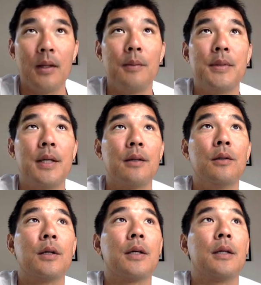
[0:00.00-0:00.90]
Let me take a
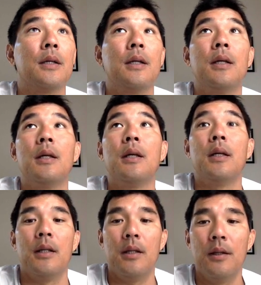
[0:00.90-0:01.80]
look
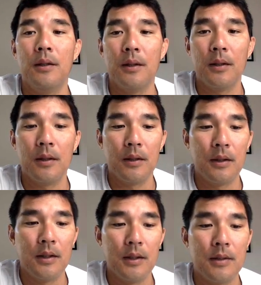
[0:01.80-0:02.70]
here.
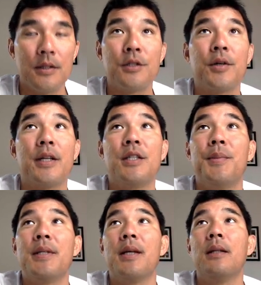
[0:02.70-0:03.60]
Is the strategy
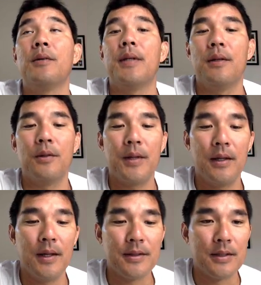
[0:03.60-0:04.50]
being downloaded? Okay,
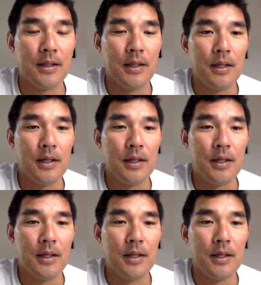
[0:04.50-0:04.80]
yes.